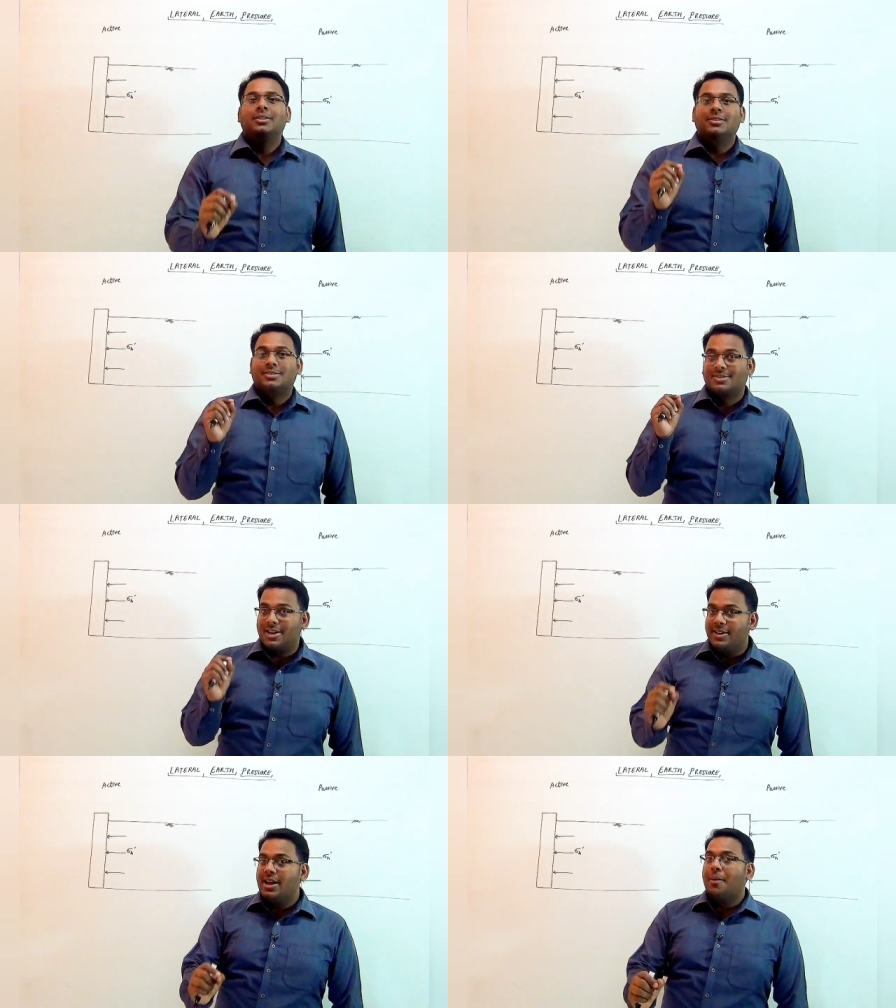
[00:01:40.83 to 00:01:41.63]

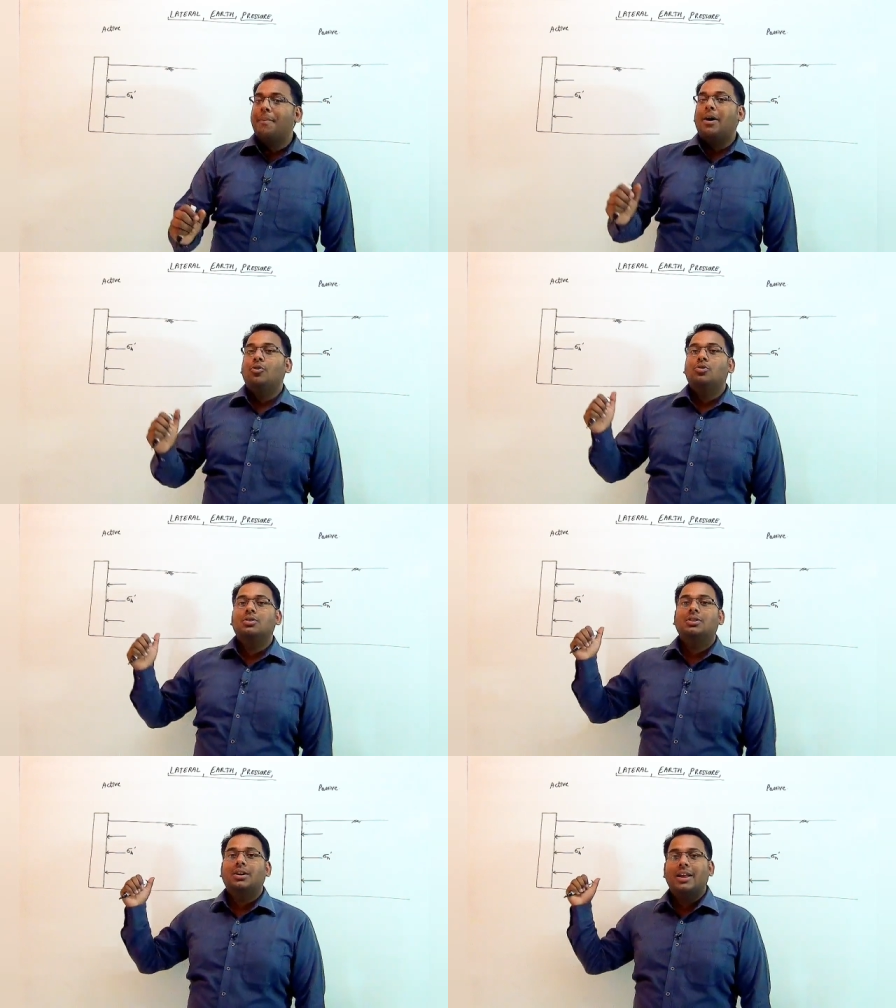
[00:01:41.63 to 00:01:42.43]
study
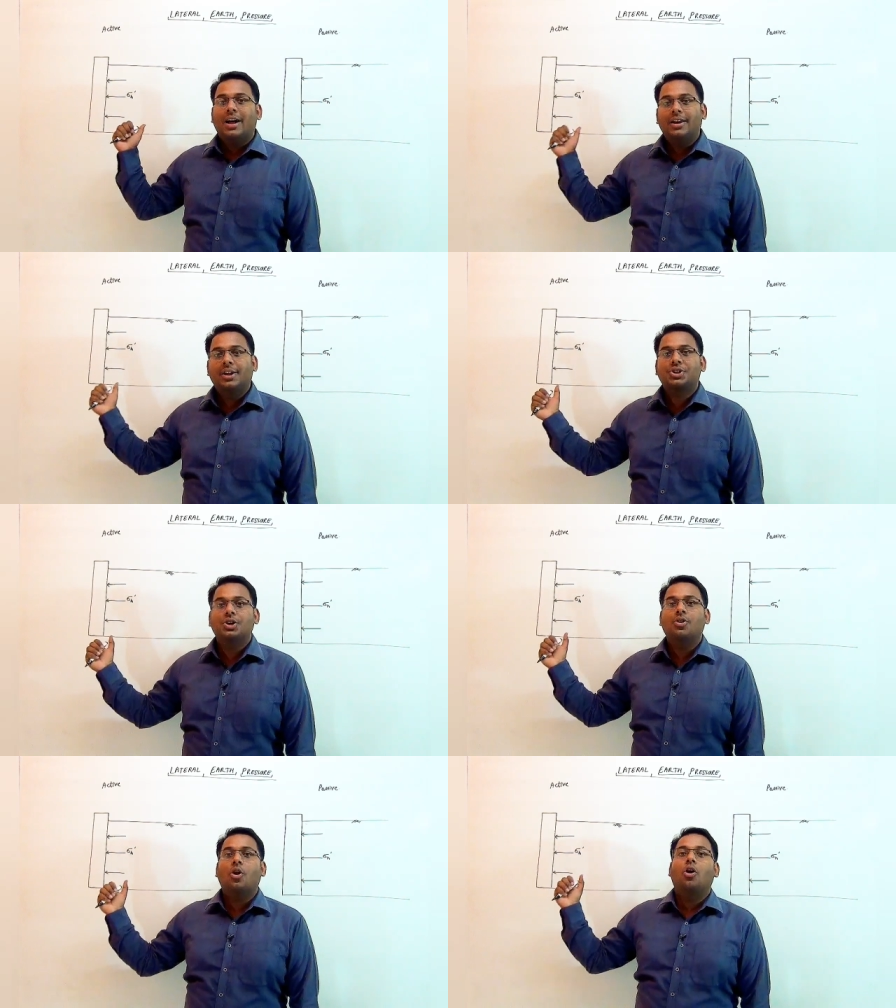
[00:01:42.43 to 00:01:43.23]
about the
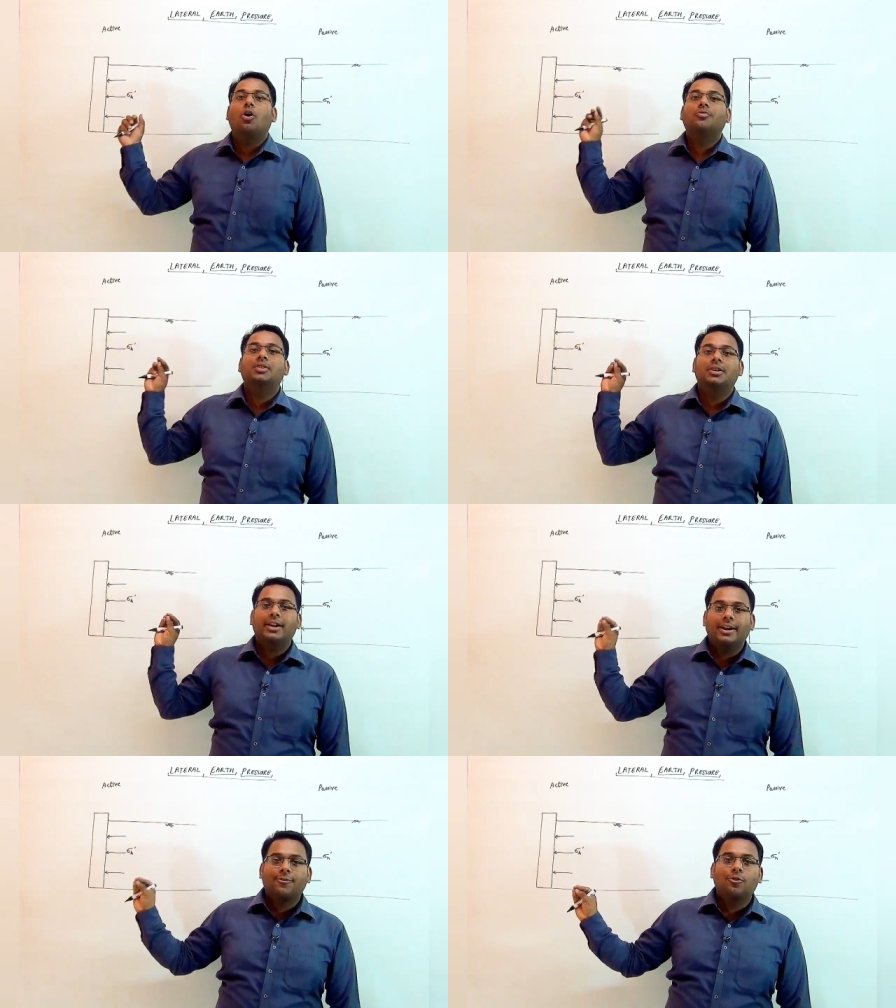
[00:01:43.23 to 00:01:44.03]
direction of the
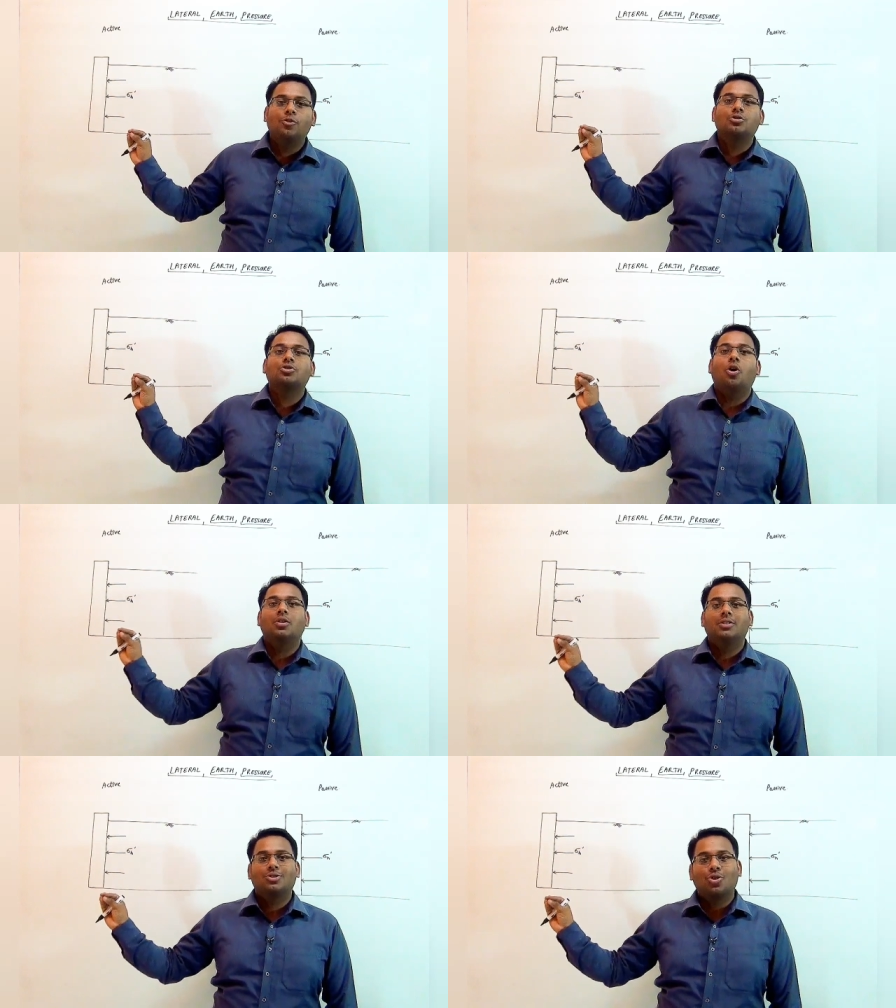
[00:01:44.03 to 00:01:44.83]
net force
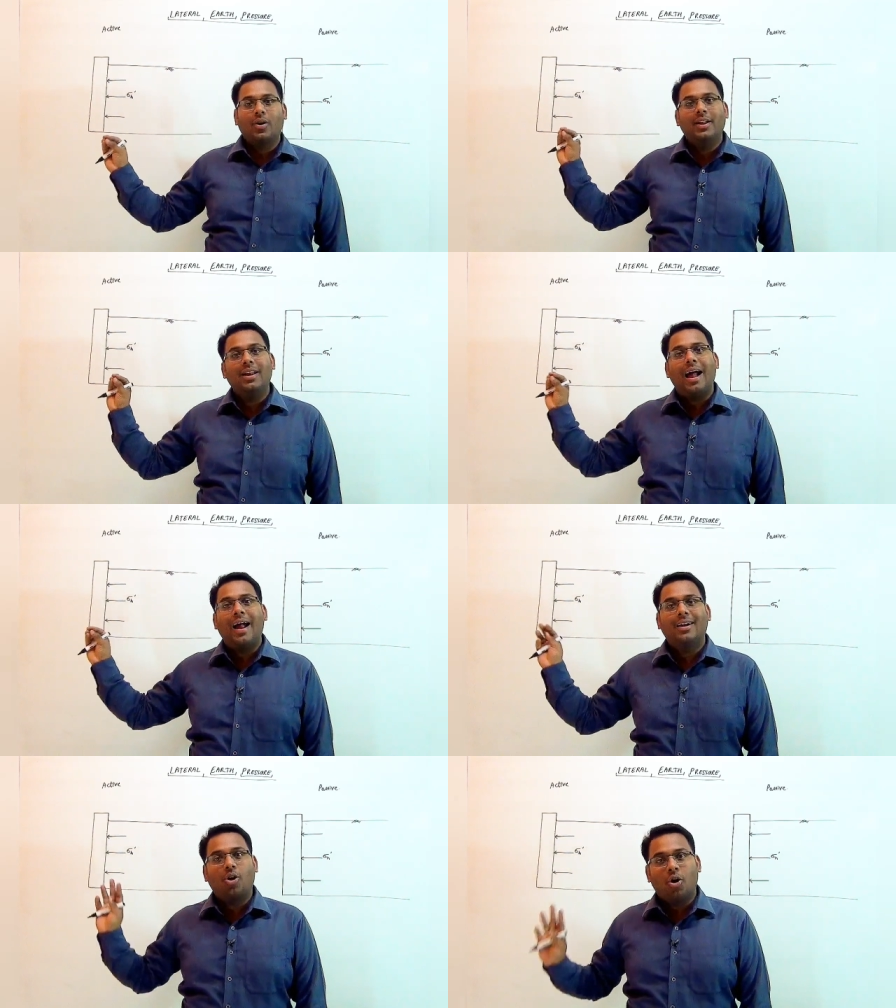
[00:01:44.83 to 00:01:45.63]
on the soil
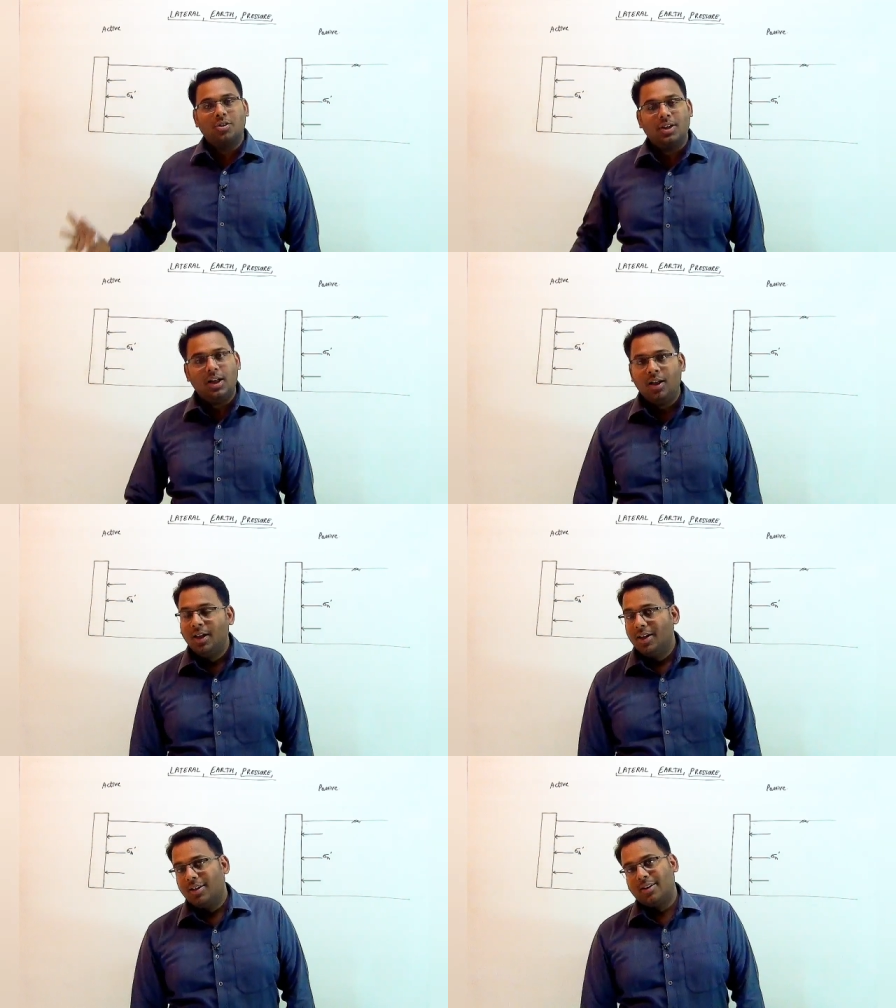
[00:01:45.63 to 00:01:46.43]
and on the
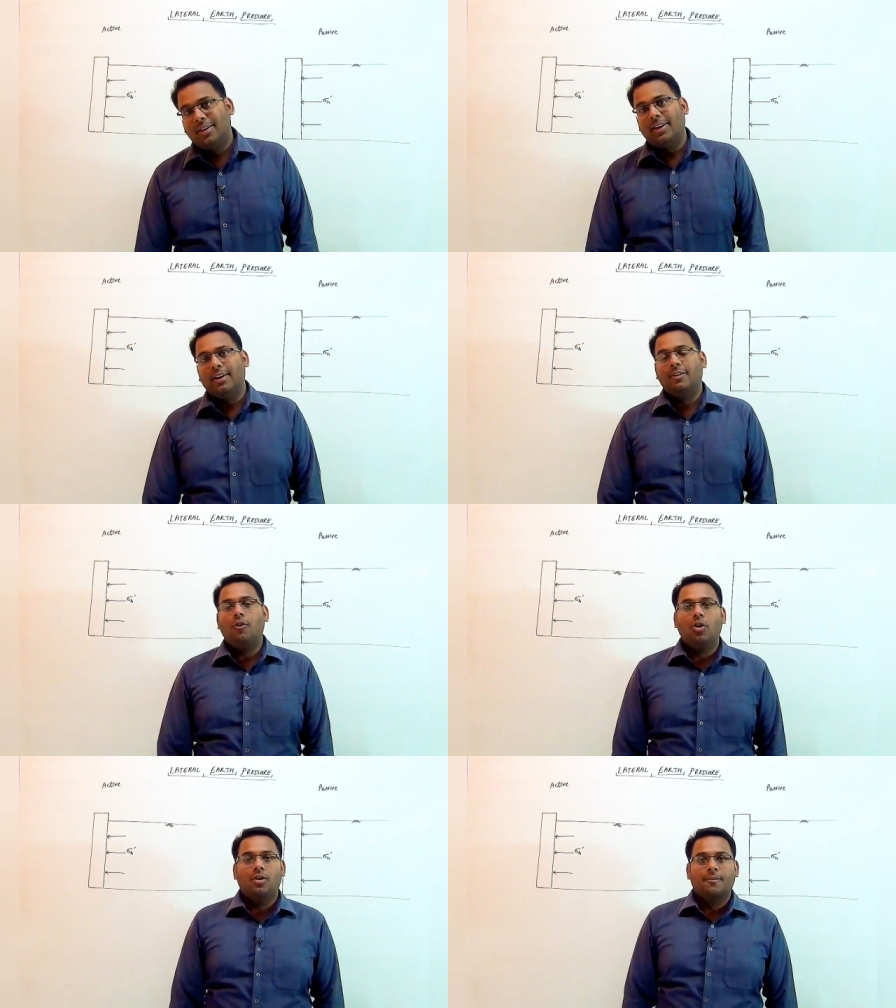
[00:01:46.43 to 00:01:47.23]
retaining
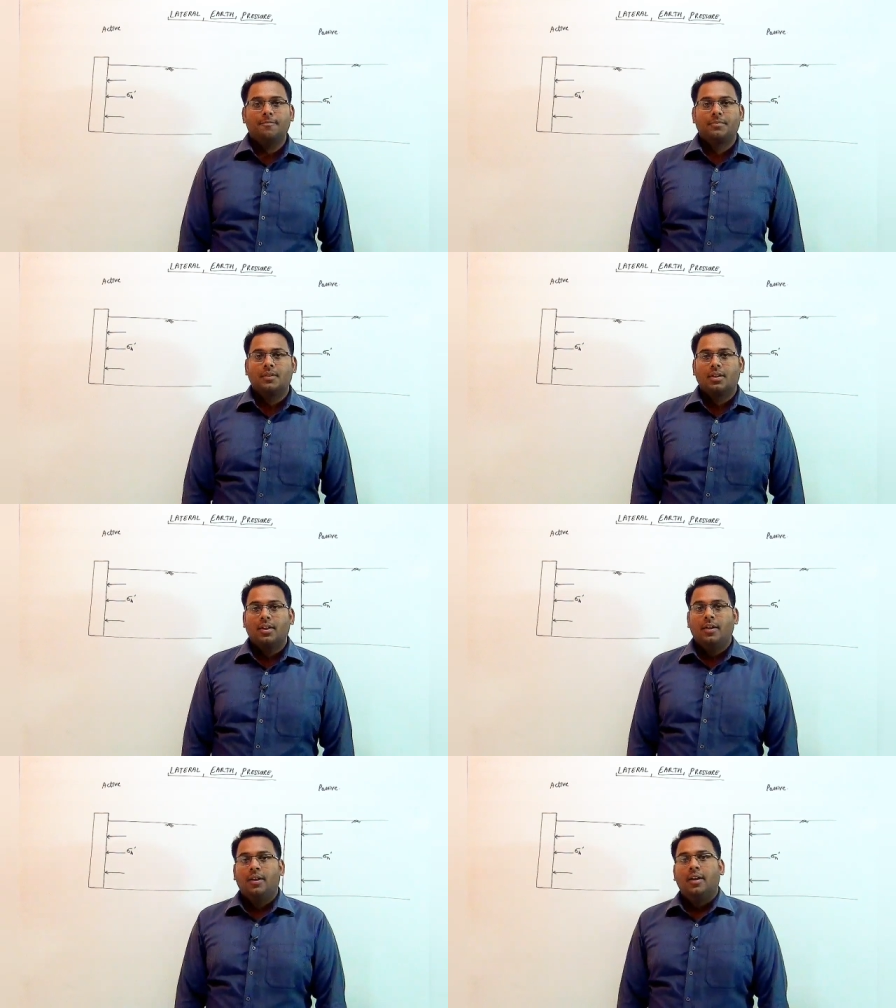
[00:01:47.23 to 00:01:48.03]
wall.
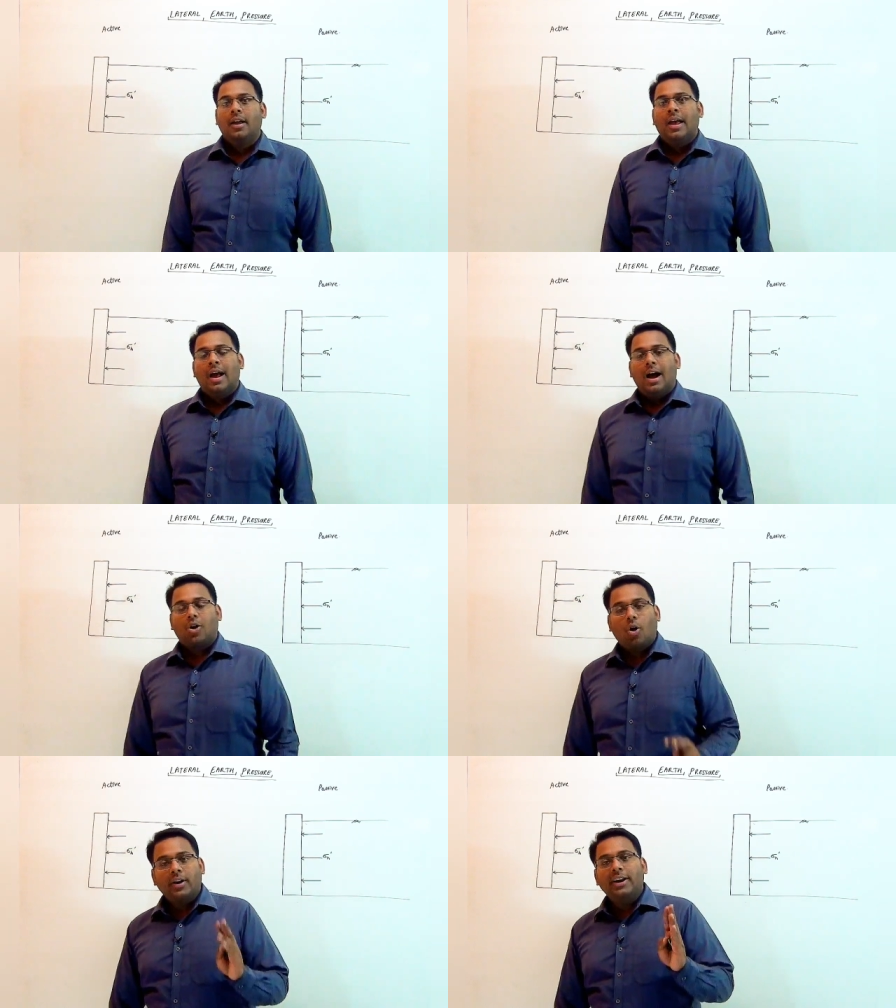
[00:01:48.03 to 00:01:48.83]

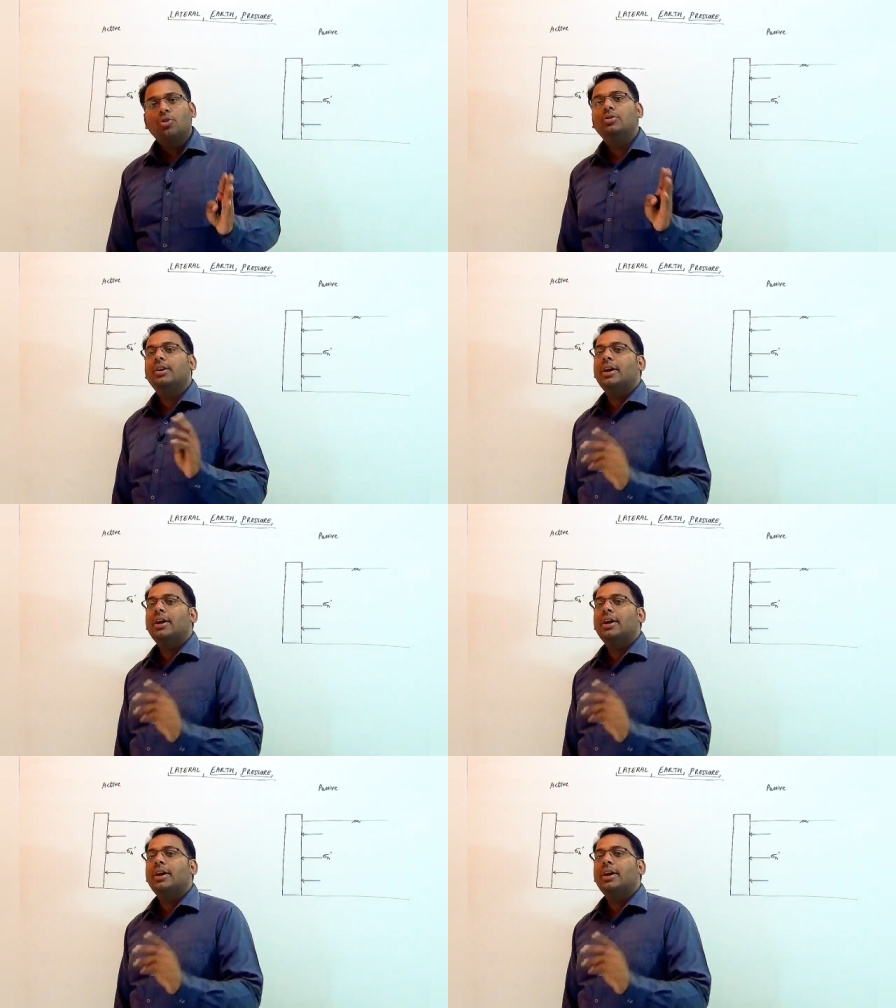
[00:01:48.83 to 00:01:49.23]
According to the